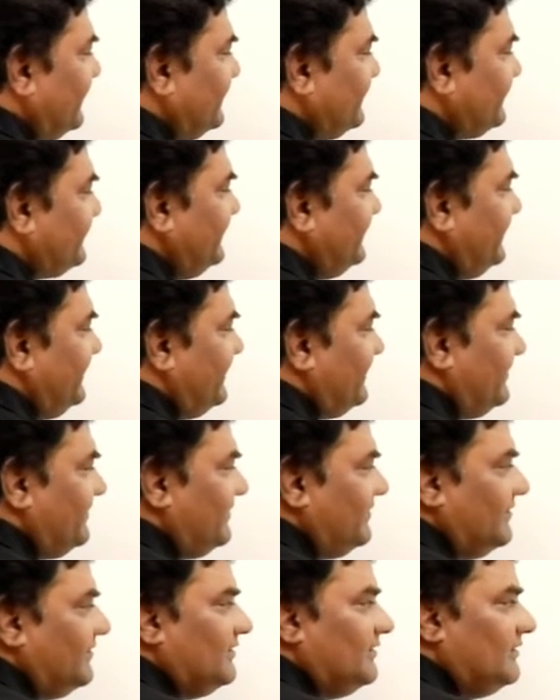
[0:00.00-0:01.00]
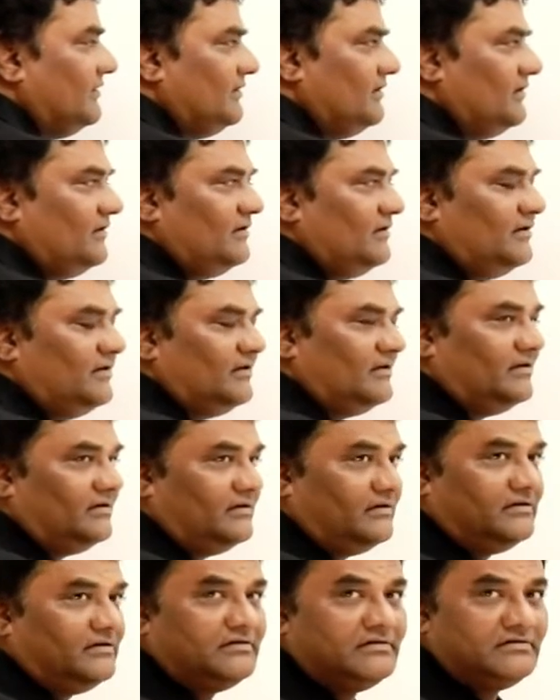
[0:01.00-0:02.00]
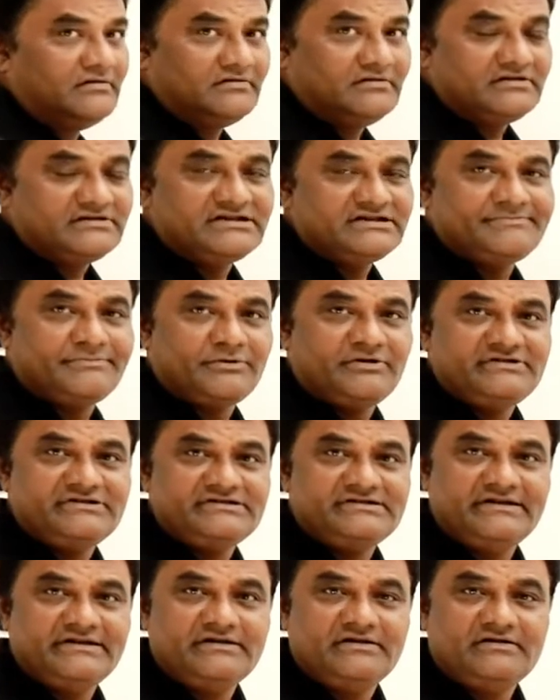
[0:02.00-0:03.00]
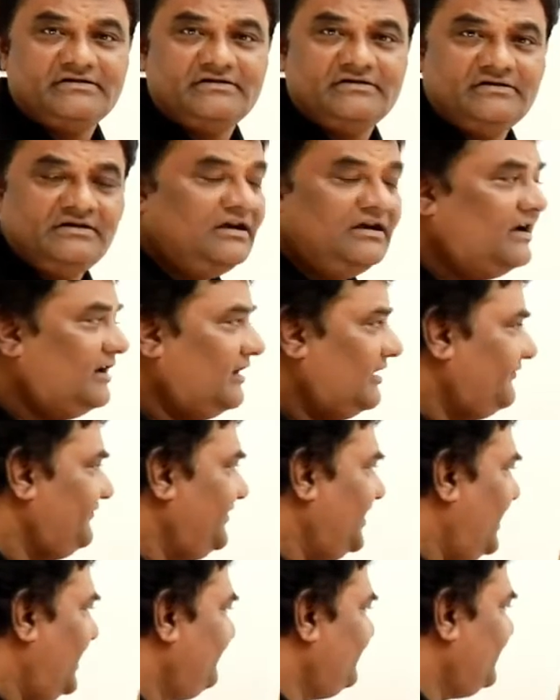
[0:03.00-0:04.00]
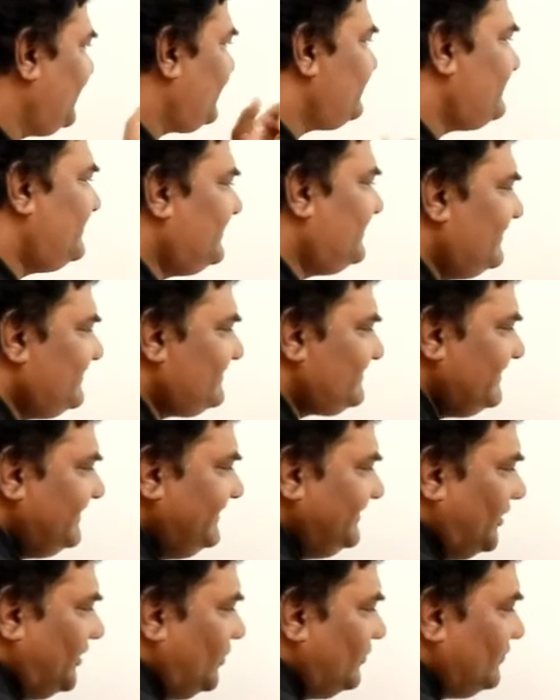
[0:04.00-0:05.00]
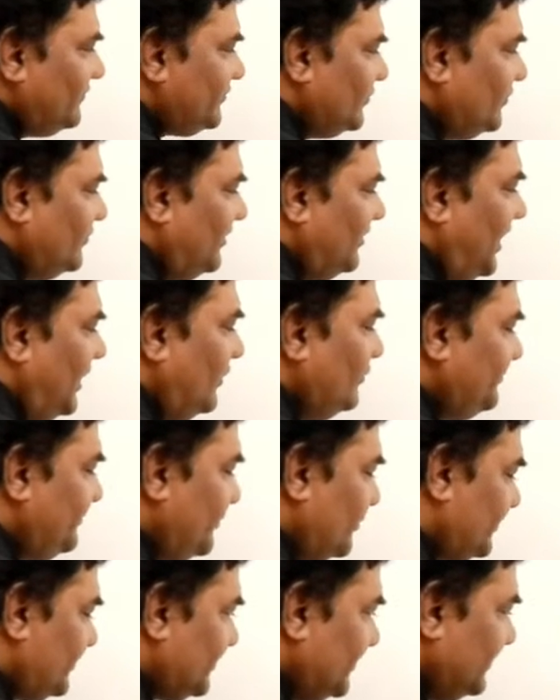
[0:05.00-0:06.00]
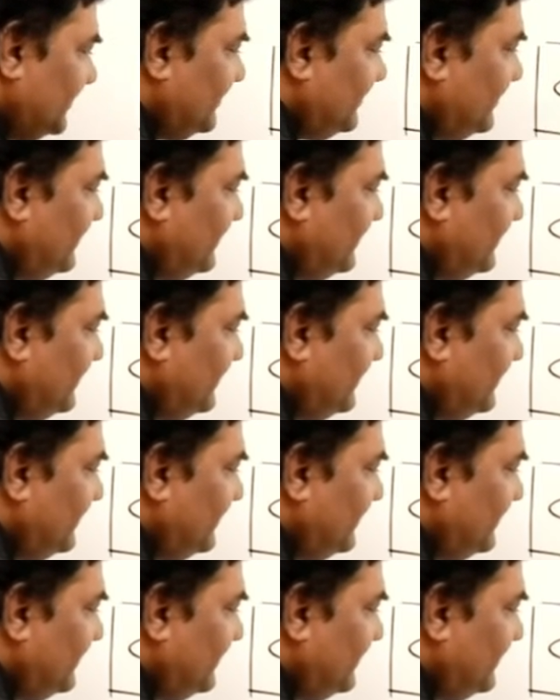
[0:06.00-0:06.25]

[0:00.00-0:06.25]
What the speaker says: in C. This is processing. We have the result in C now. So output,